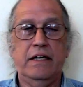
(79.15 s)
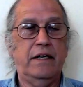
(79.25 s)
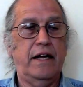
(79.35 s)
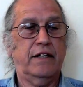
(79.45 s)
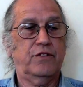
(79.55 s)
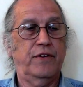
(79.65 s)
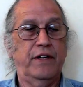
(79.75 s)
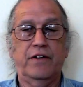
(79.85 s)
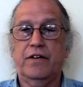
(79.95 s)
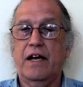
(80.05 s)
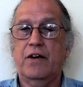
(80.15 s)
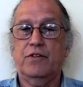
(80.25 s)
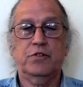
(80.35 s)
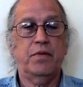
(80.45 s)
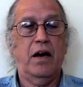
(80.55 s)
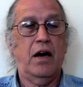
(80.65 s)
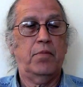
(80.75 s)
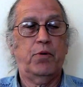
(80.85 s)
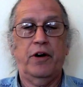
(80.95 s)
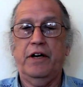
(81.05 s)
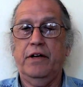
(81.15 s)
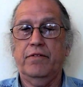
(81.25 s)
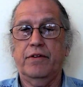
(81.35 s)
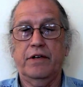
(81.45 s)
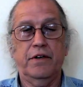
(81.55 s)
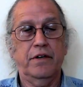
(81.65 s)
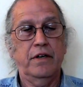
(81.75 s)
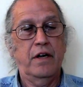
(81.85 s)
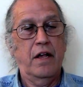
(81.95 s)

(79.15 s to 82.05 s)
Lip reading: index finger now is my operating finger.